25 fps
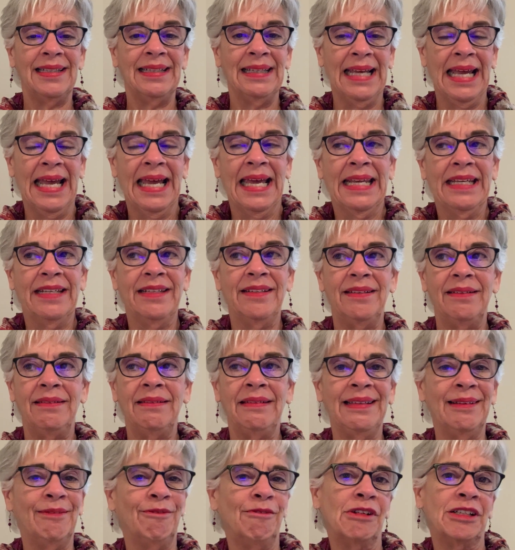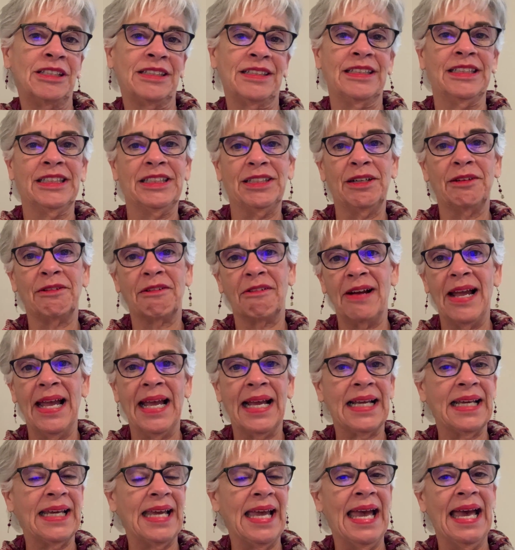and it wasn't a wreck